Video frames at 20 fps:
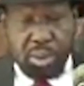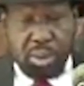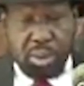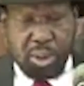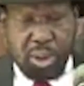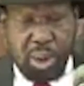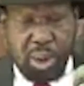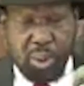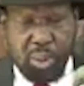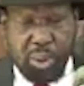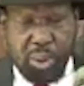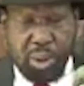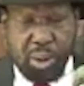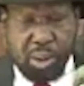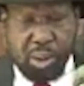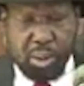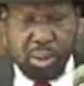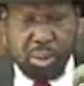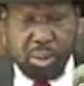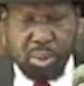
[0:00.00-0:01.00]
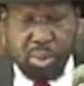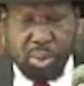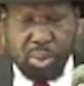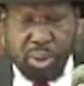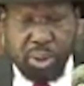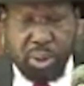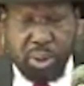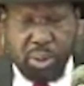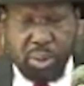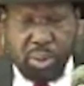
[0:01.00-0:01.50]
in our
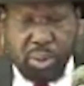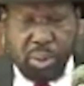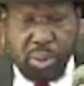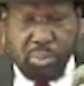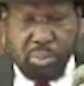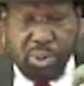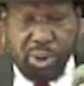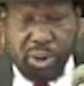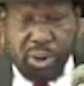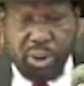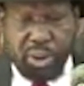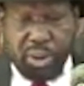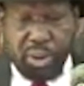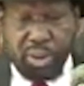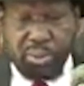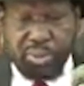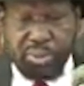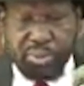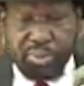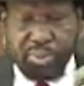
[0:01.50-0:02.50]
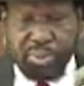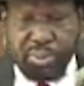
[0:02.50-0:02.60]
coll collaborative